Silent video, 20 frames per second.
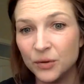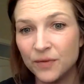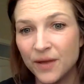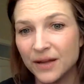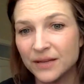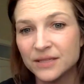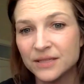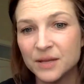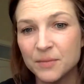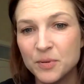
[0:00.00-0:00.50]

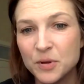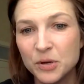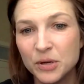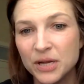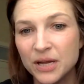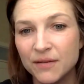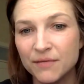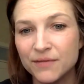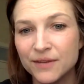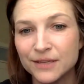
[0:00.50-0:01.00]
That's the
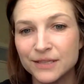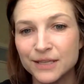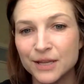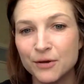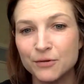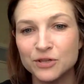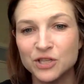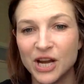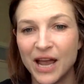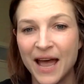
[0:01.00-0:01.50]
beauty of the
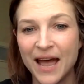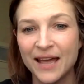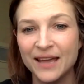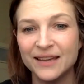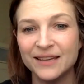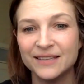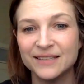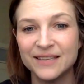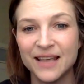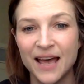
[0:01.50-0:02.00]
slow chat,
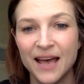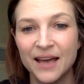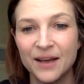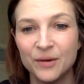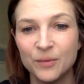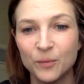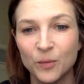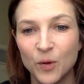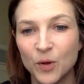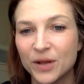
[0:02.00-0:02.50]
is that
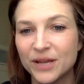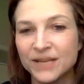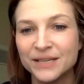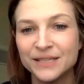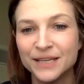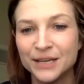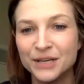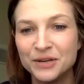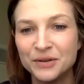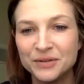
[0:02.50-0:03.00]
we'll
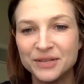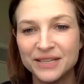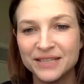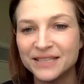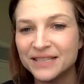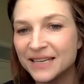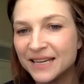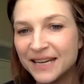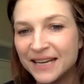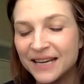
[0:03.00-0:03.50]
continue to
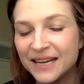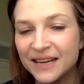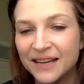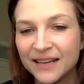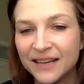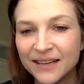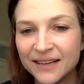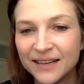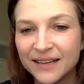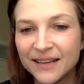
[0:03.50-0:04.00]
see
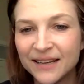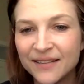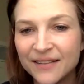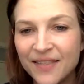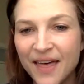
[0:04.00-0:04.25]
the